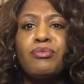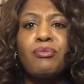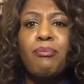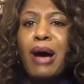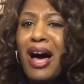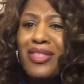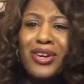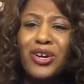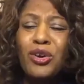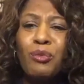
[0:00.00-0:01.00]

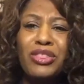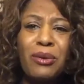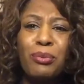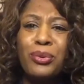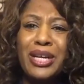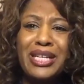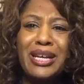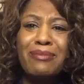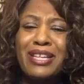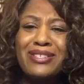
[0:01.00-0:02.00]
bother her with a
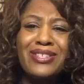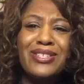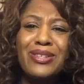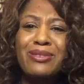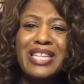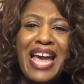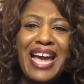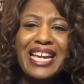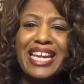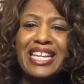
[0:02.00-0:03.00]
prenup. That's just so
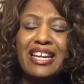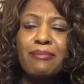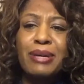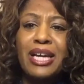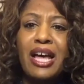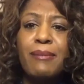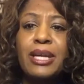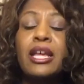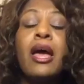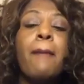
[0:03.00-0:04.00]
tacky and unbecoming.